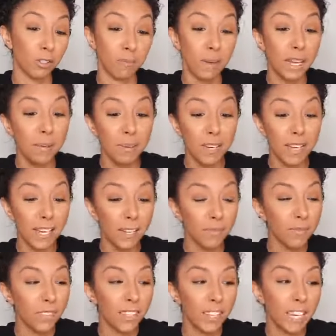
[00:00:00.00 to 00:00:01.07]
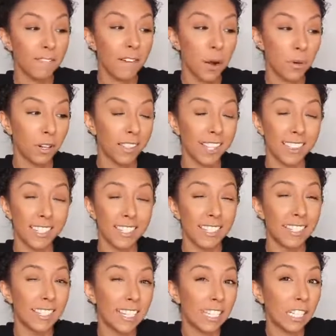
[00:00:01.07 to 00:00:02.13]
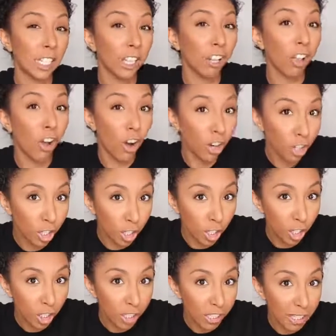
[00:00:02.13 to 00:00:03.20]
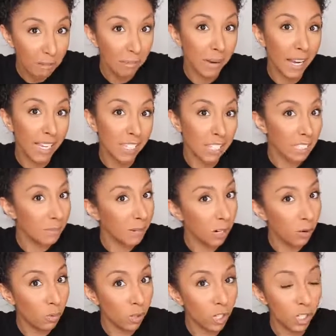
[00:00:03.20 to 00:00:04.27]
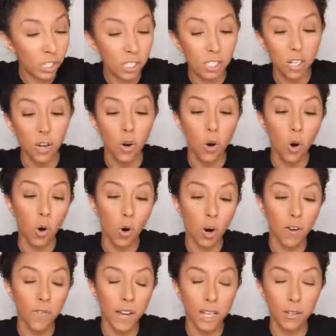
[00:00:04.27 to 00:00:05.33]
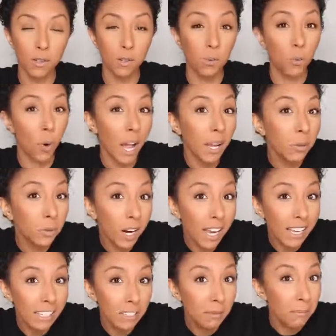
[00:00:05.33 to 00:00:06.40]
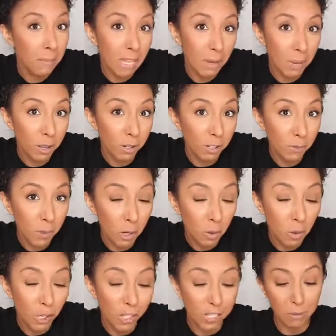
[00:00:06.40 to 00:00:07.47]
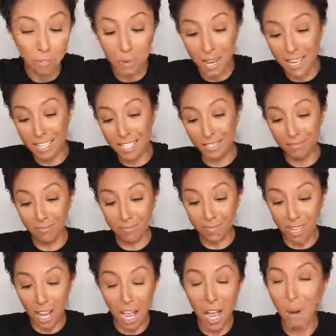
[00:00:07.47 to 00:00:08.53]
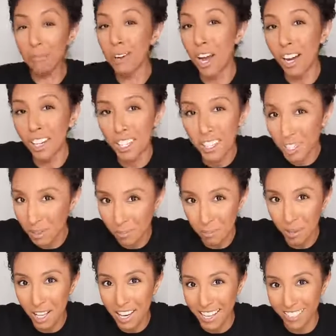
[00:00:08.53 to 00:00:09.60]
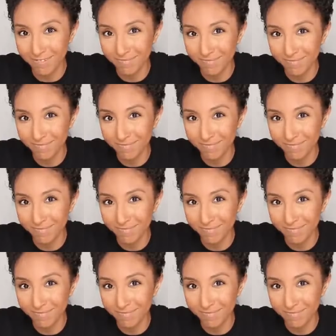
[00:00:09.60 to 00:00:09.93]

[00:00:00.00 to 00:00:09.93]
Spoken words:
So maybe if I were to let this sit longer, it might smell worse. Or if I use white rice, maybe it'll smell worse. But I'm not gonna complain.